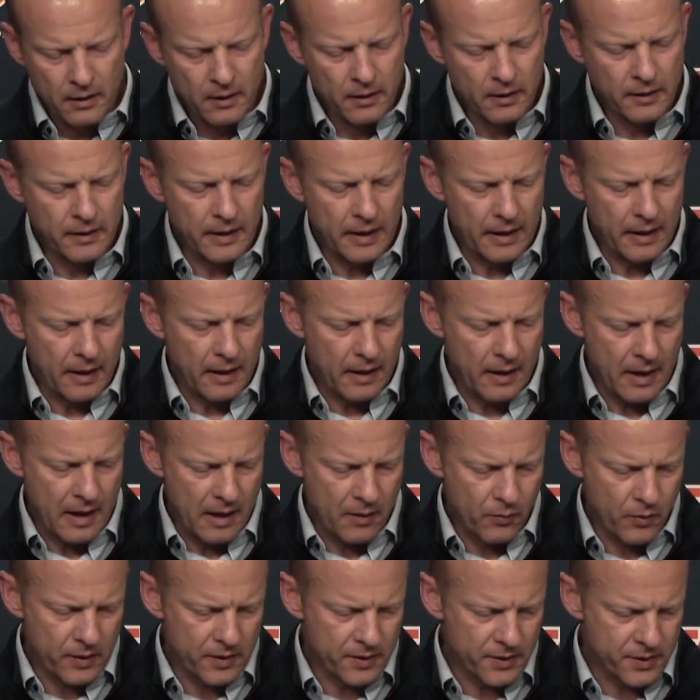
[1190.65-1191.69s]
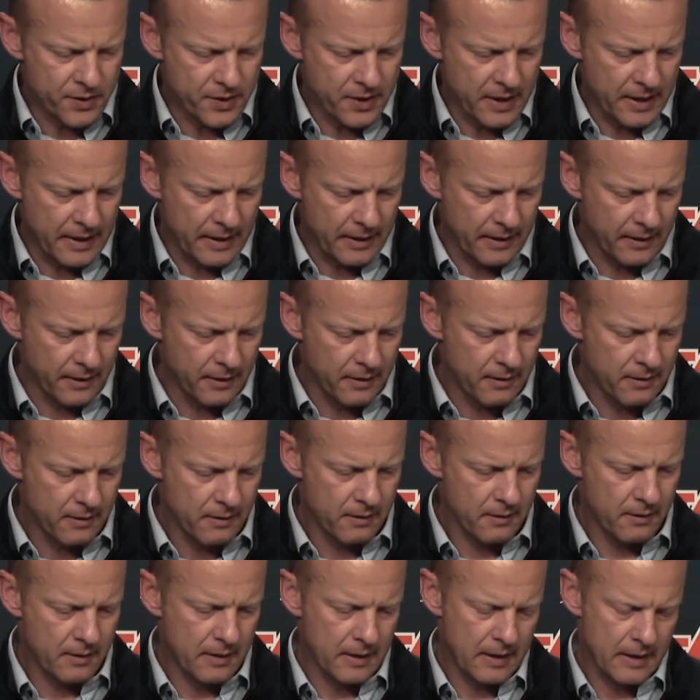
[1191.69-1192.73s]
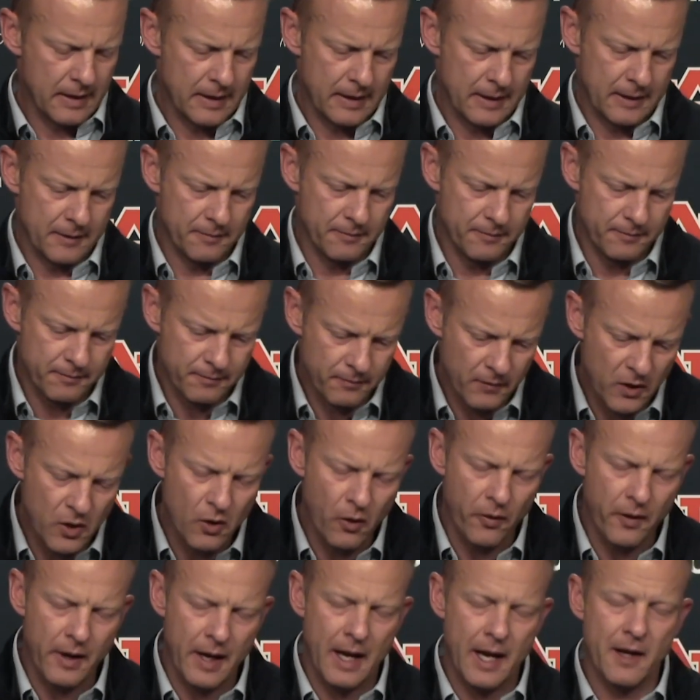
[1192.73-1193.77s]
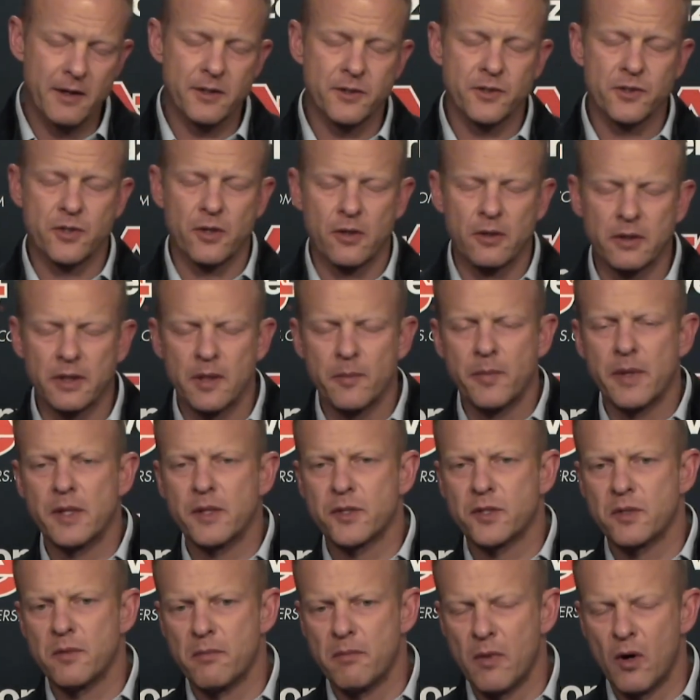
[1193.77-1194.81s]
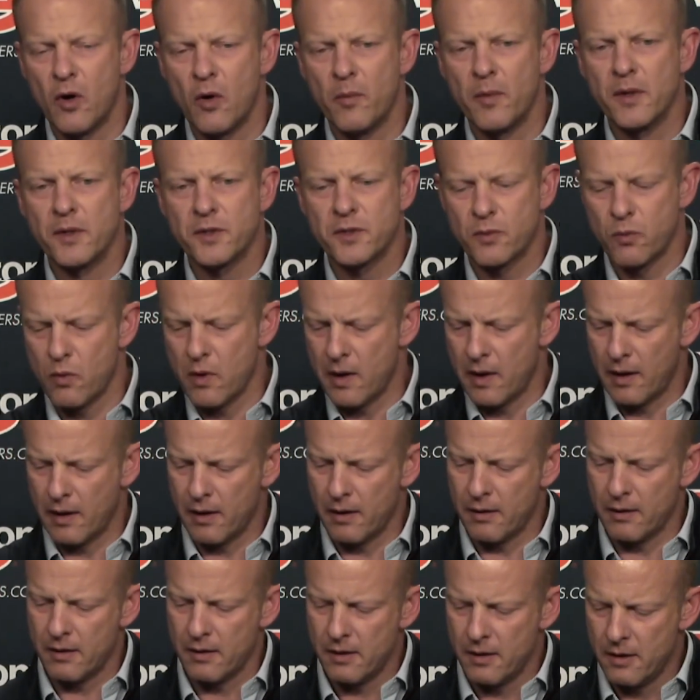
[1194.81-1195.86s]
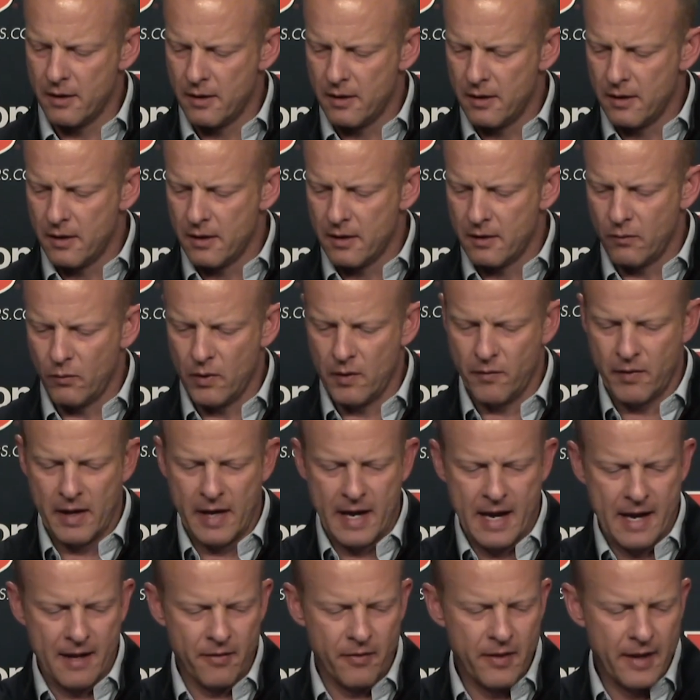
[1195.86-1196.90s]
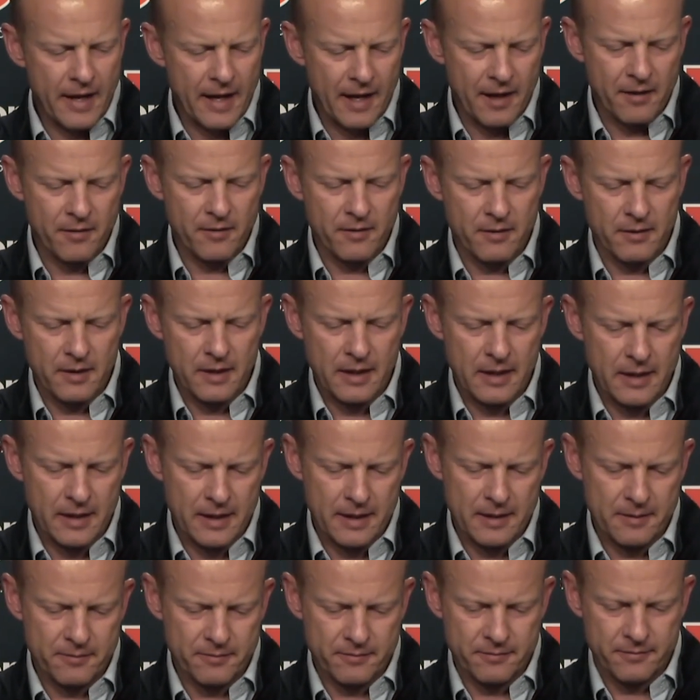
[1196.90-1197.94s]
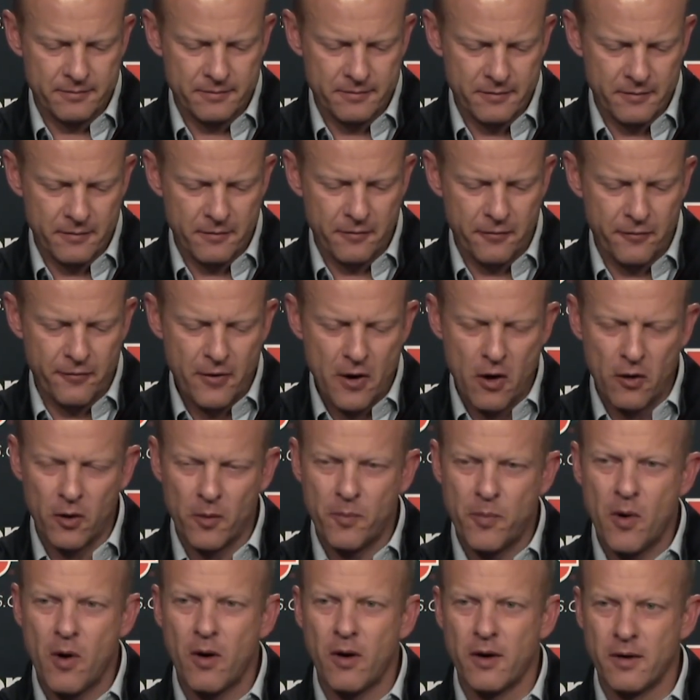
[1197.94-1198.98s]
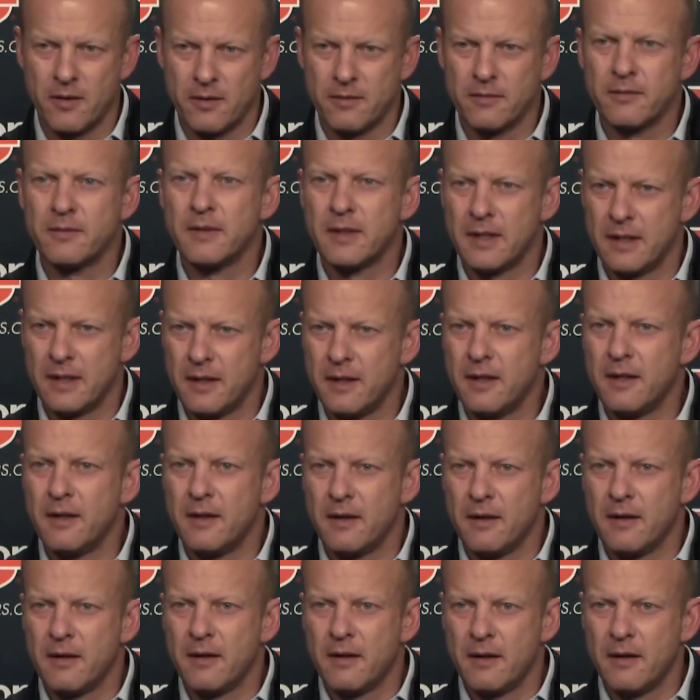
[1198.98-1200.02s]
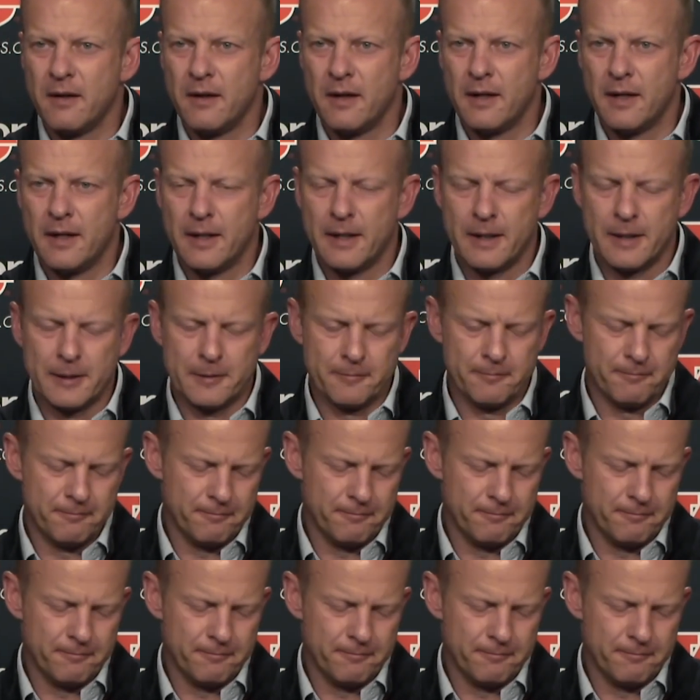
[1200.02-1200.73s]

Yeah, I wouldn't say, you know, there has certainly been some moments where we've had that fall apart, you